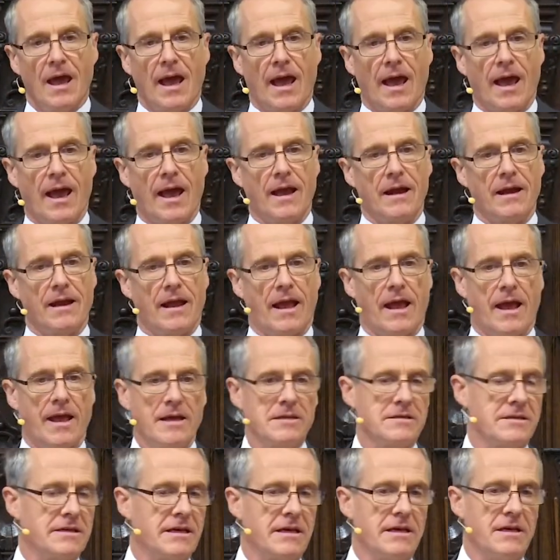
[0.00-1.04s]
And
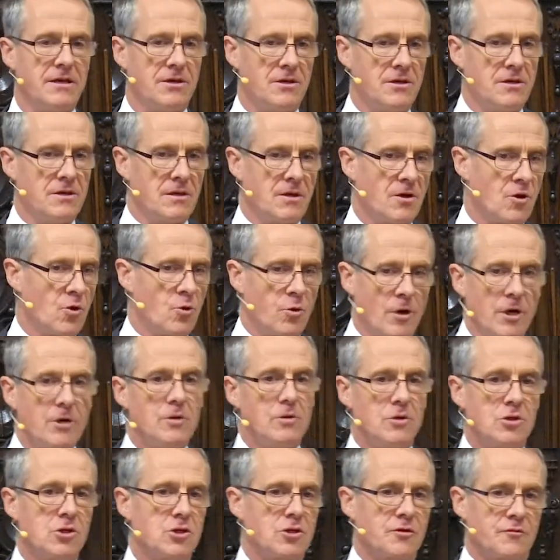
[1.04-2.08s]
as he
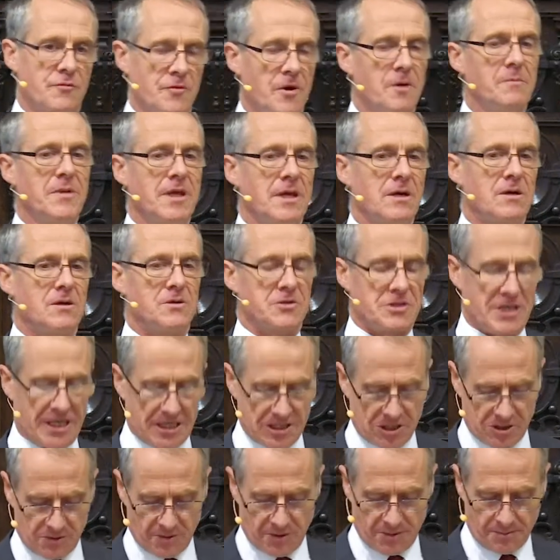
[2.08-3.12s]
quotes from the Old
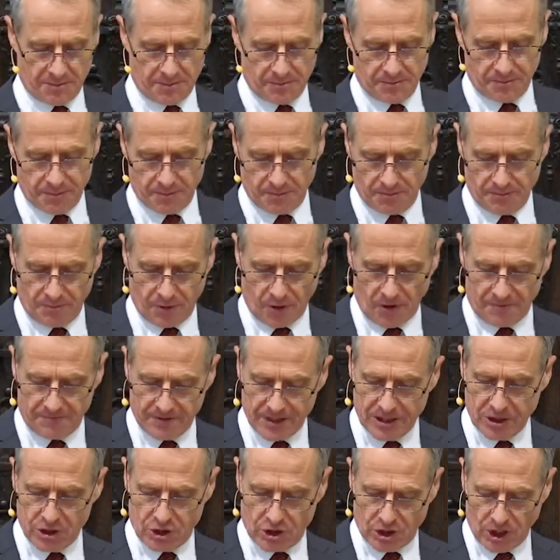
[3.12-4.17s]
Testament
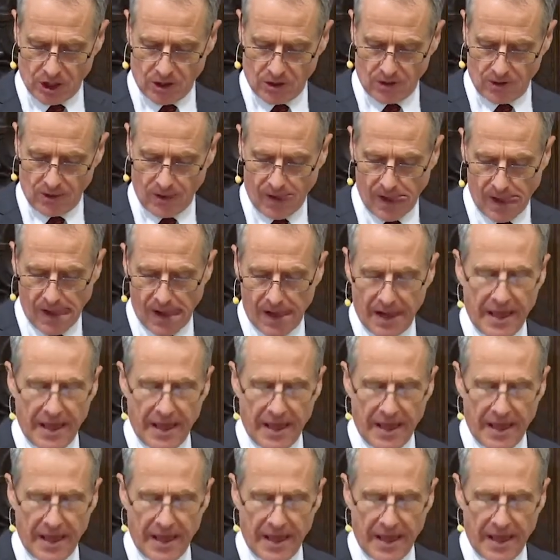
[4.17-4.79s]
prophet Joel,